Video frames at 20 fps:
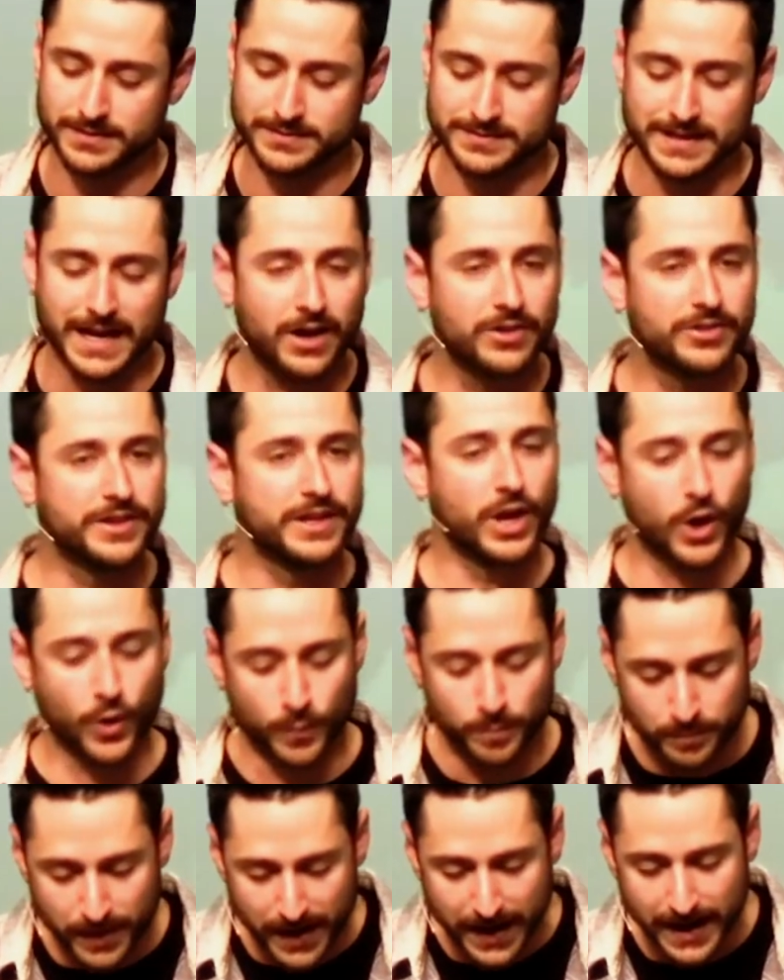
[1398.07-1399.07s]
Now then,
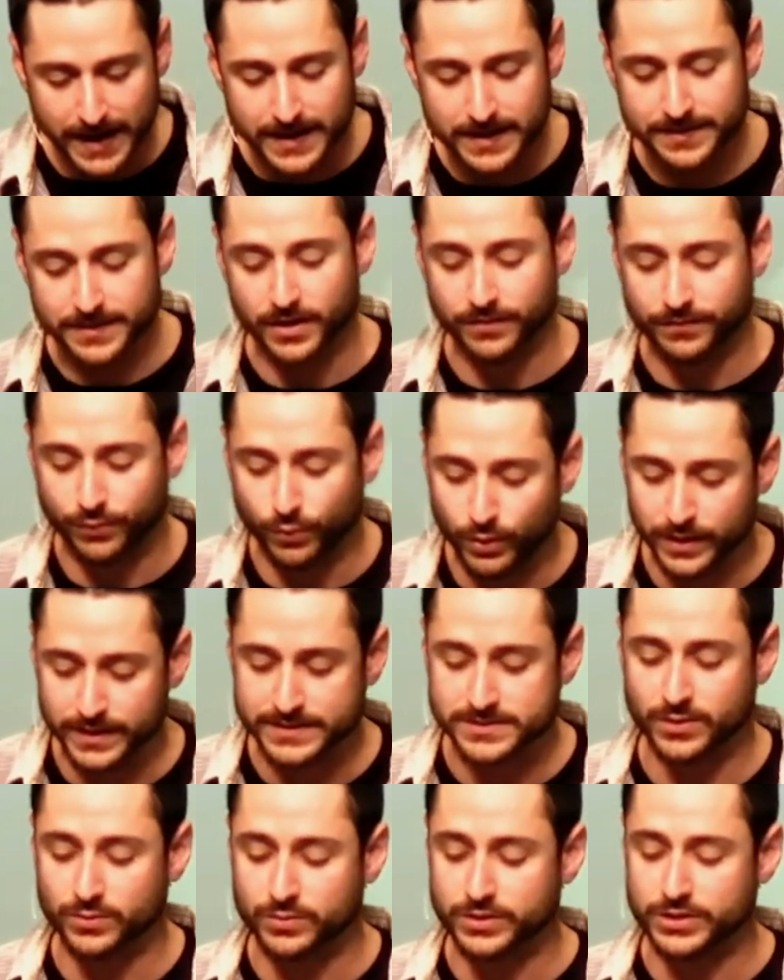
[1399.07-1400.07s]
obey their
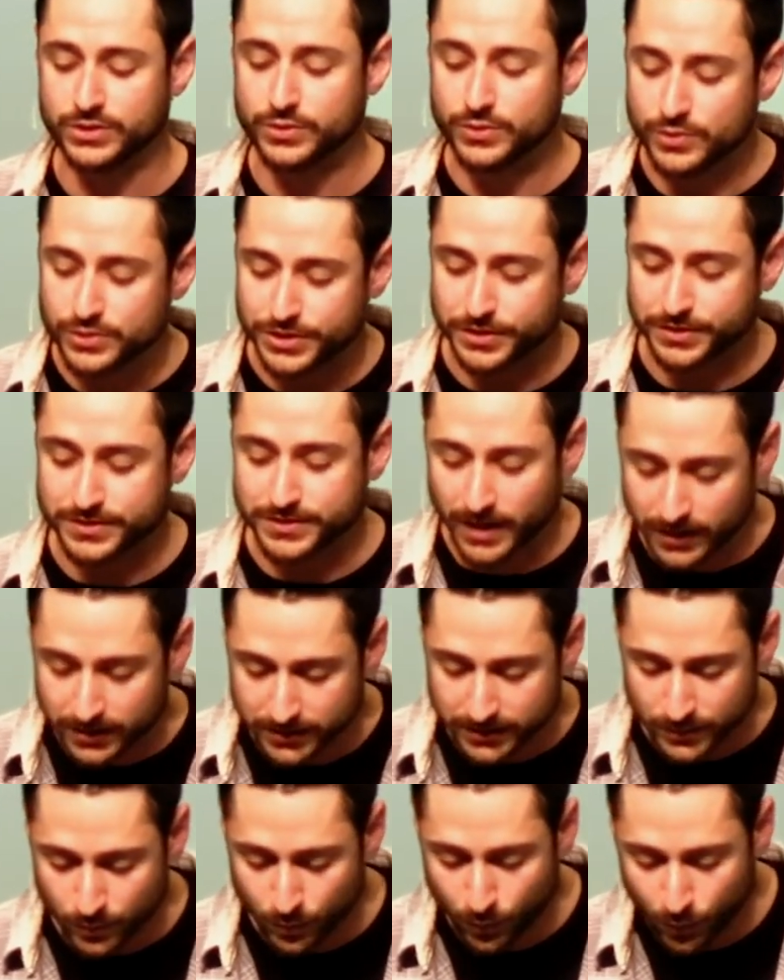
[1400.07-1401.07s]
voice. Only you shall
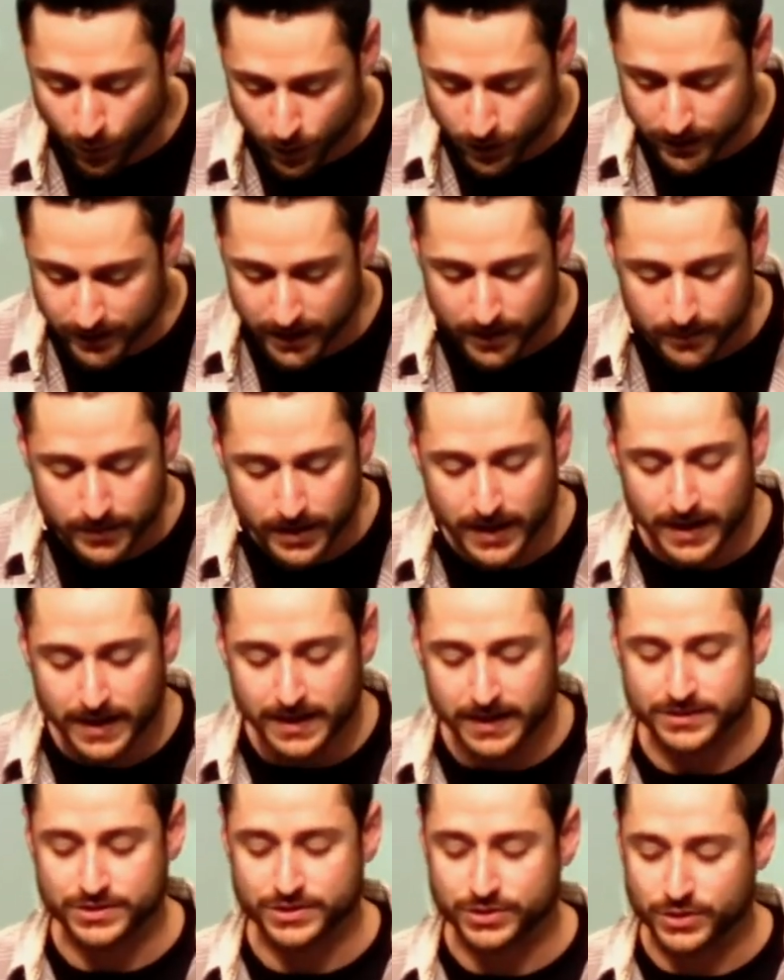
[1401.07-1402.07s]
solemnly warn them
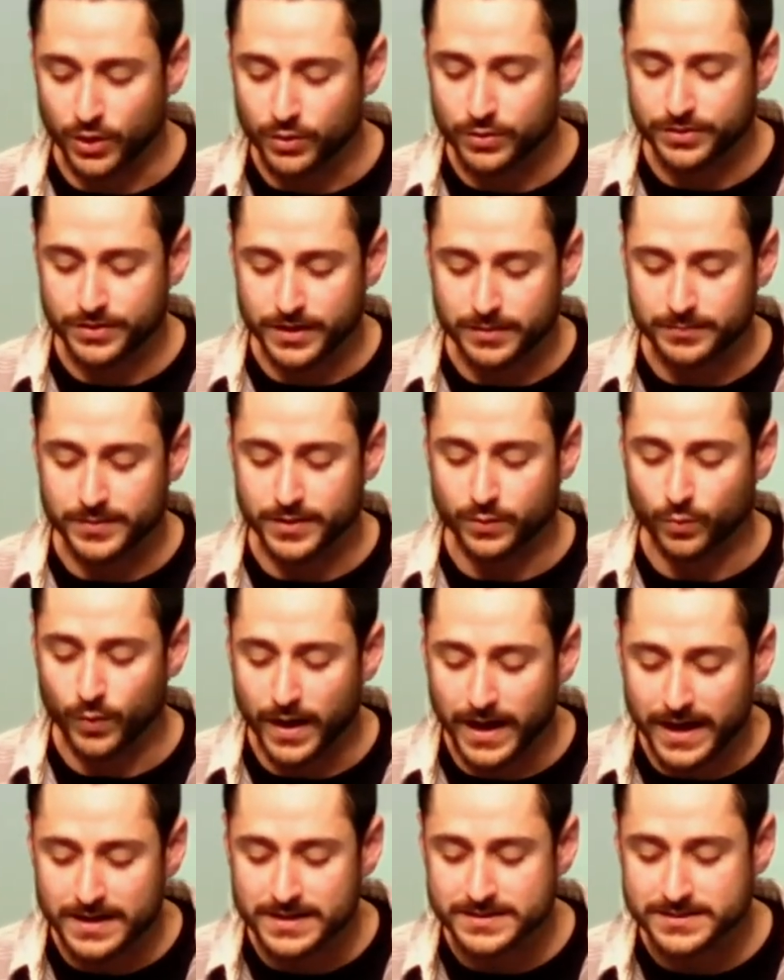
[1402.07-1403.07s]
and show them the
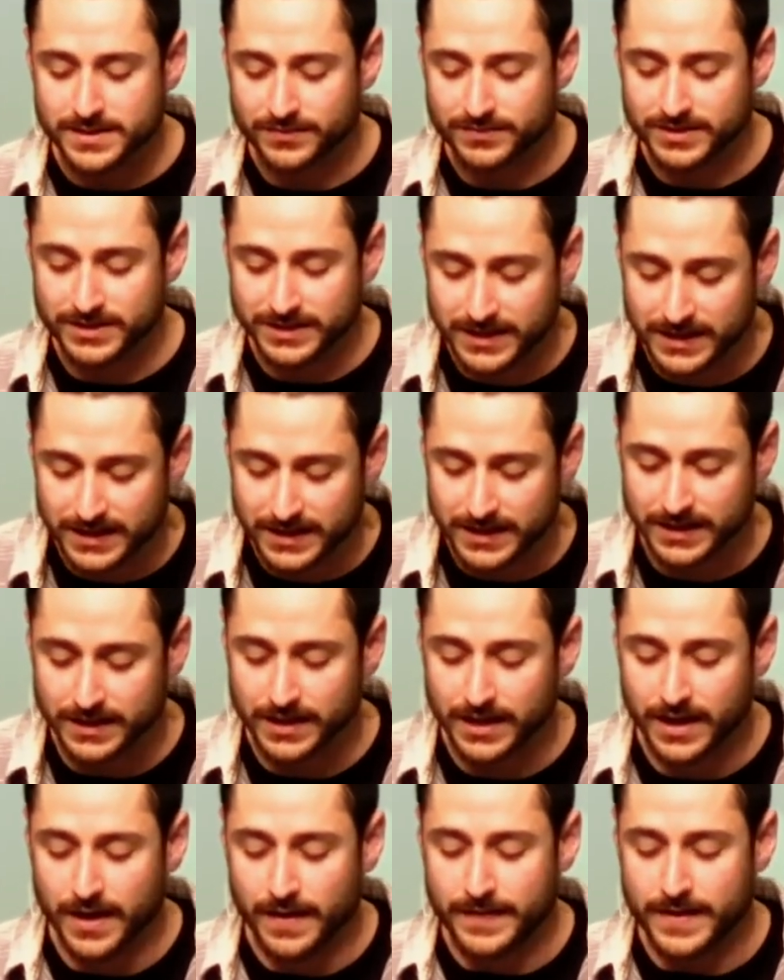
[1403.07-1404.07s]
ways of the
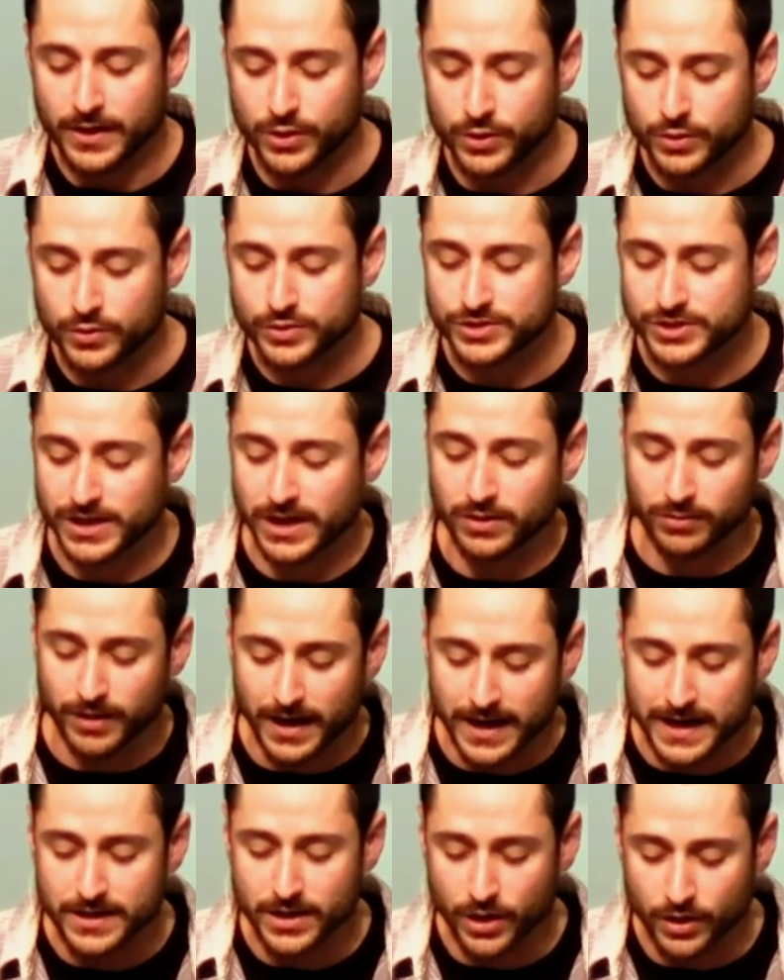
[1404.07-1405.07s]
king who shall
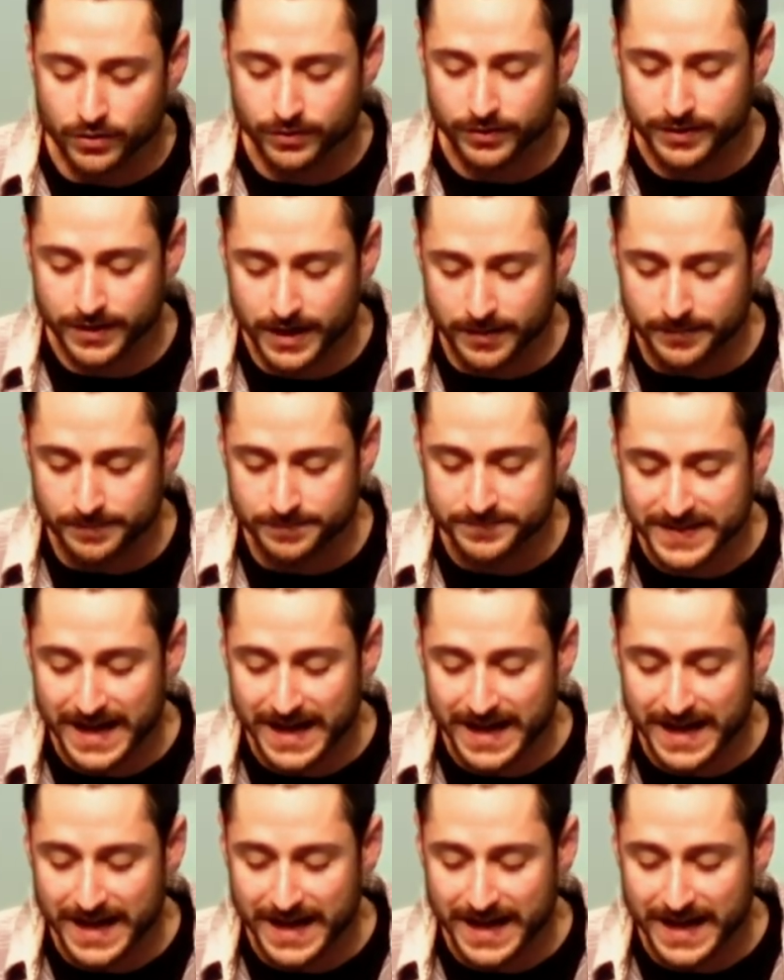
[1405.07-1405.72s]
reign over them.